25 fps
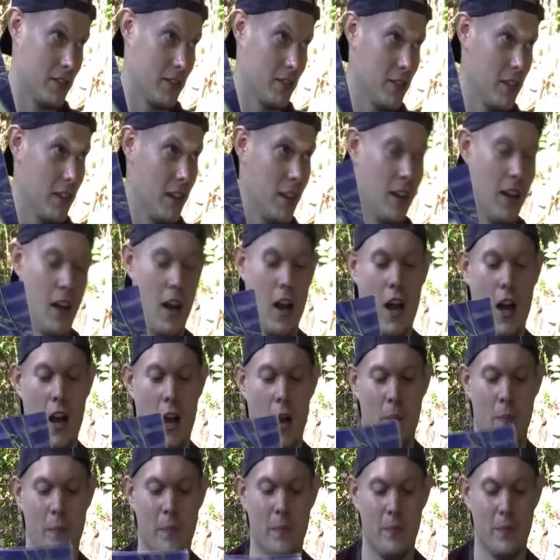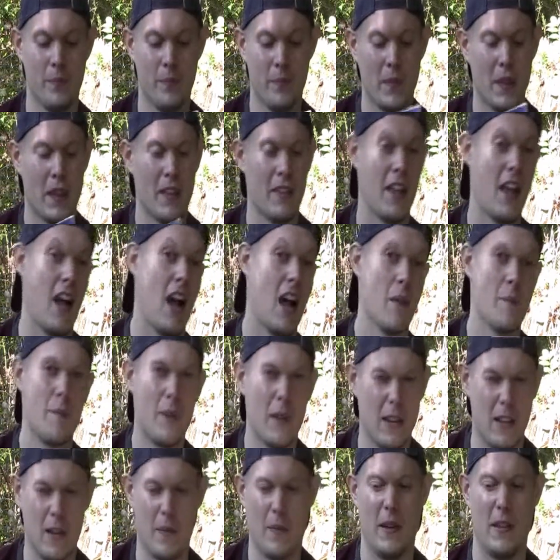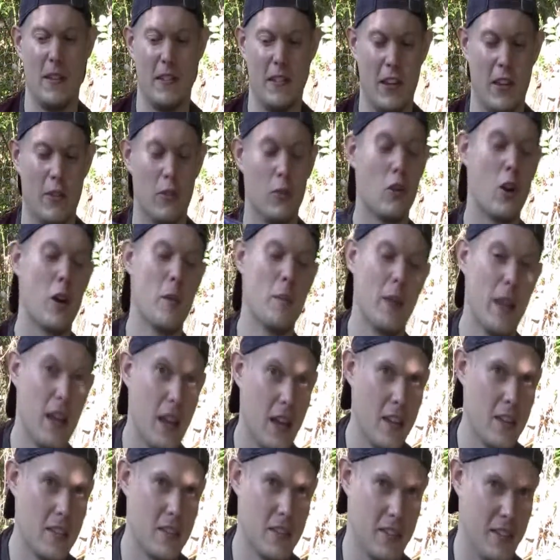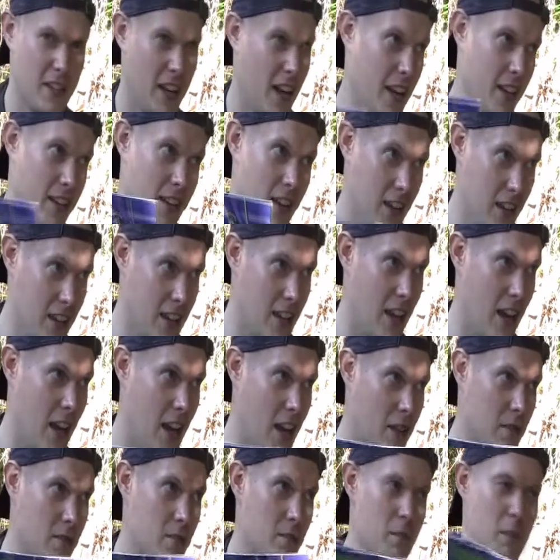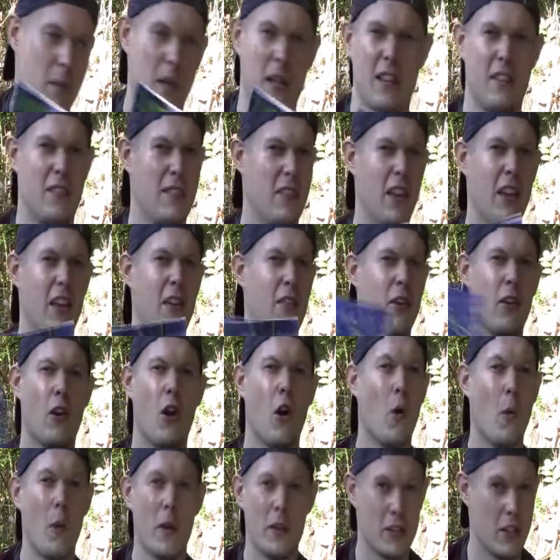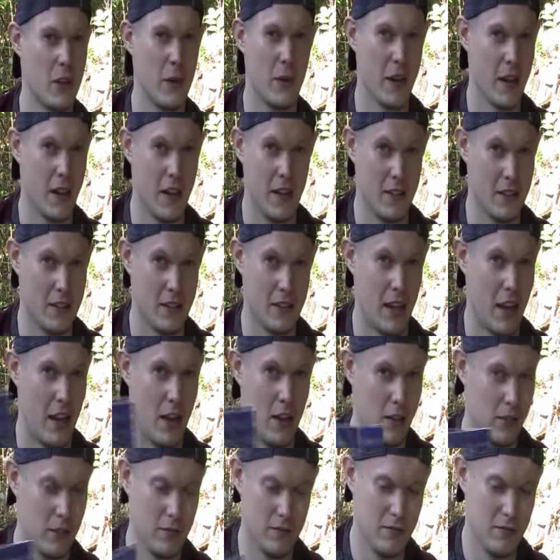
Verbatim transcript: Mm. I picked up on sale. Normally it's $9.99, but they're always going on sale.